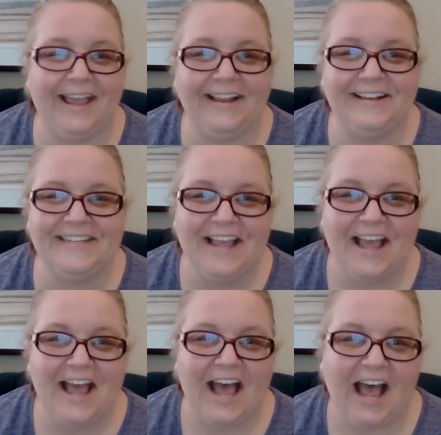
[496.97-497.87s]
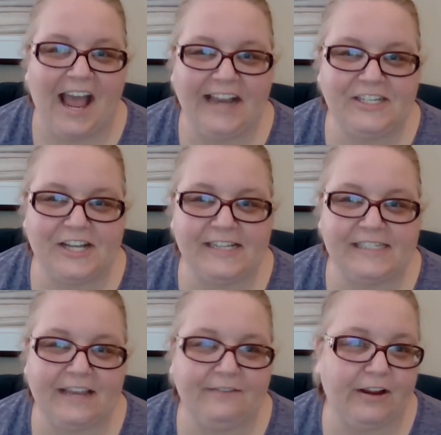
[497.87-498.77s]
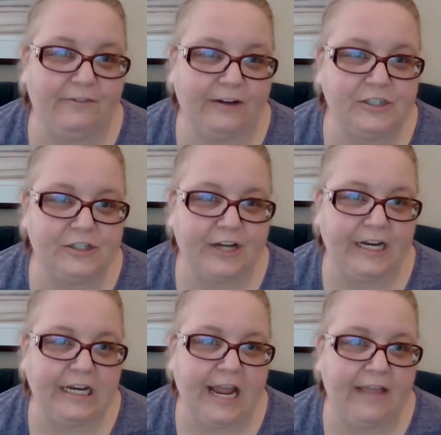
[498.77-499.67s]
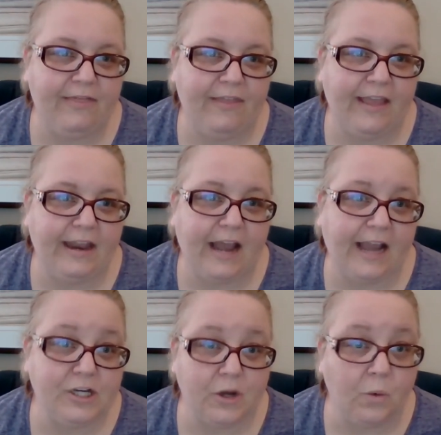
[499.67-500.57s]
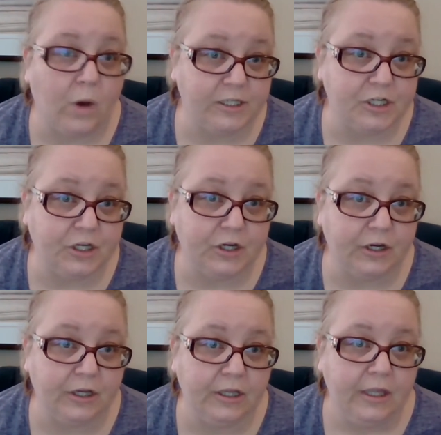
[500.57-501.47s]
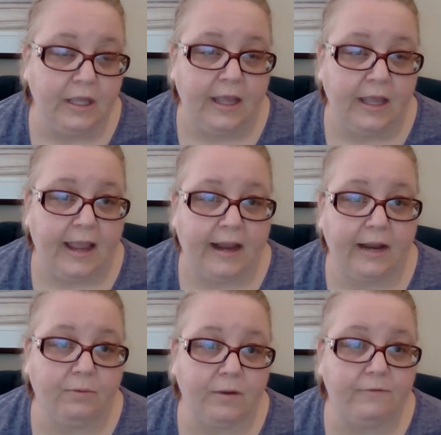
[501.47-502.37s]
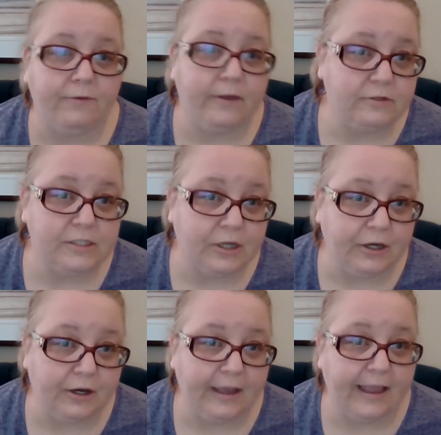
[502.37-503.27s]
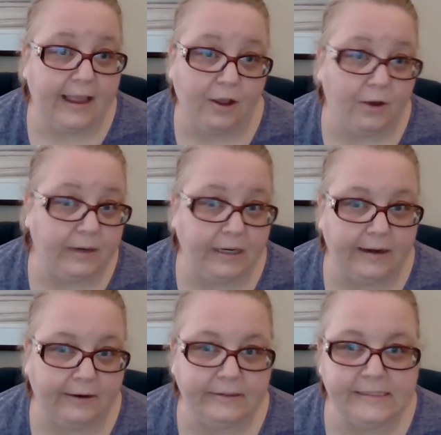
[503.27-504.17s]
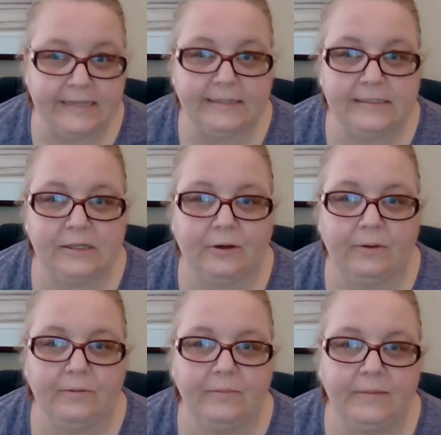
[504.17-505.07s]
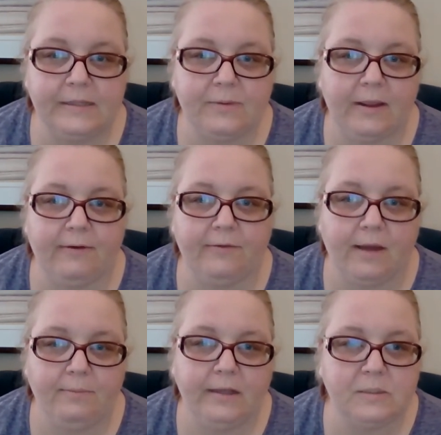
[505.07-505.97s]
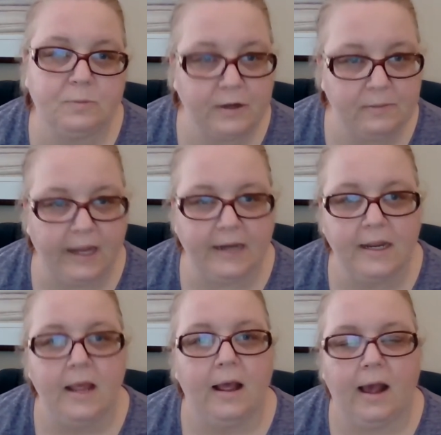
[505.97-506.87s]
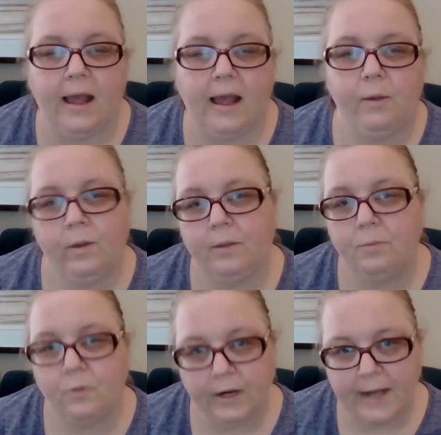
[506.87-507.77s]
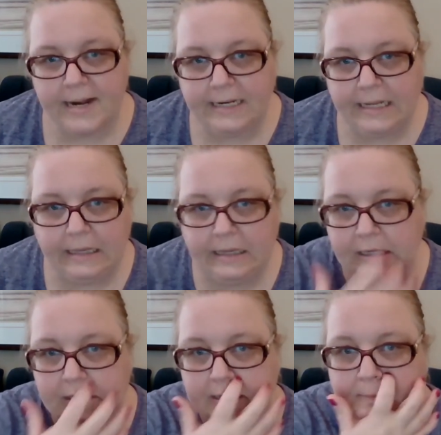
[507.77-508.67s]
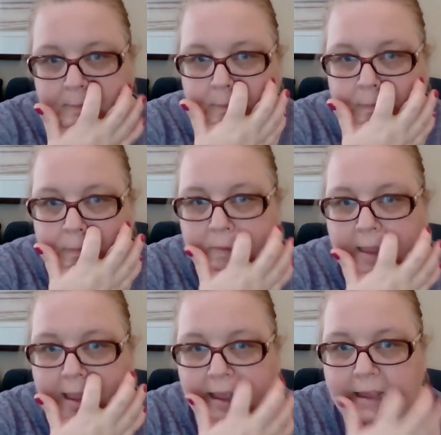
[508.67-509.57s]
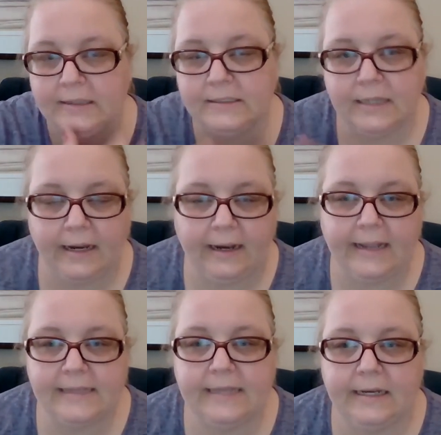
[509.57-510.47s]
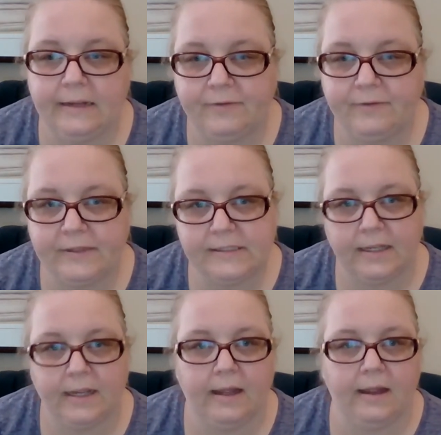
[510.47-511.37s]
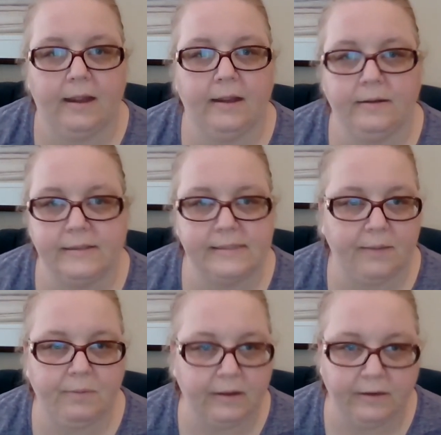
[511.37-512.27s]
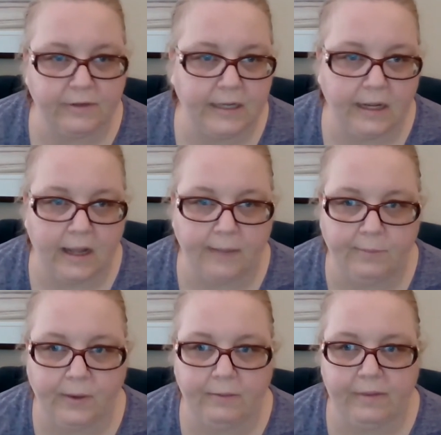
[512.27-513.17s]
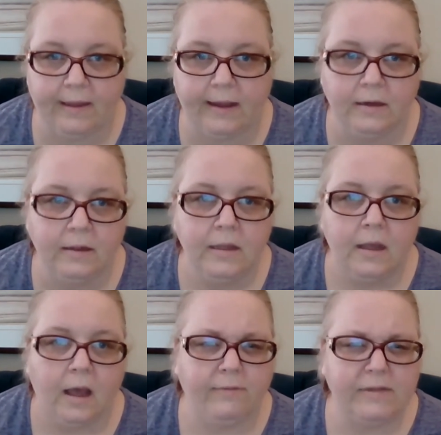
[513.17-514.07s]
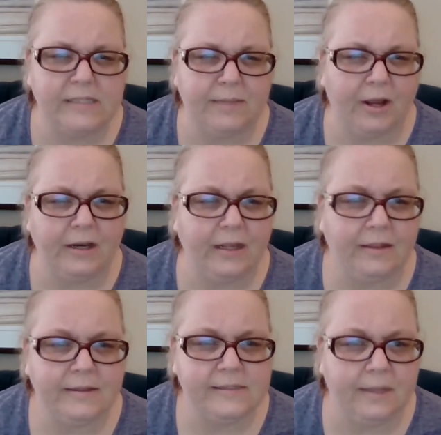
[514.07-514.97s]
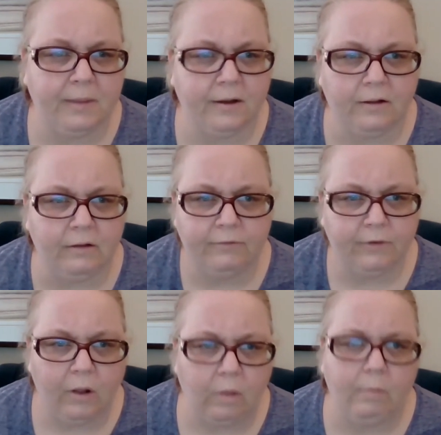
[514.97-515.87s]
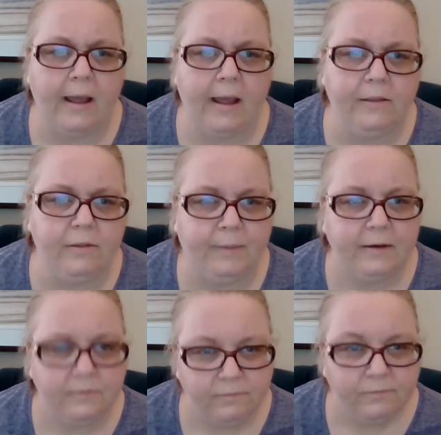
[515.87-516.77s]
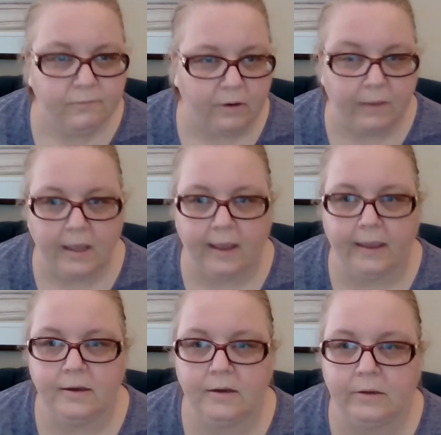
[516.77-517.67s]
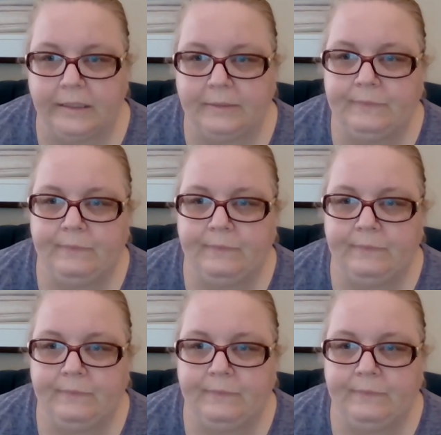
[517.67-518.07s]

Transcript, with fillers: and I just get very frustrated, and then I don't want to cook and I refuse to cook and go and eat out instead. So this way, if I've got meals pre-made, I will more likely eat them. And like I said, if it's uh, the same meal every day, I'm okay with that. Obviously, I'm not going to eat the same meal for a whole month, but for a week I can do it,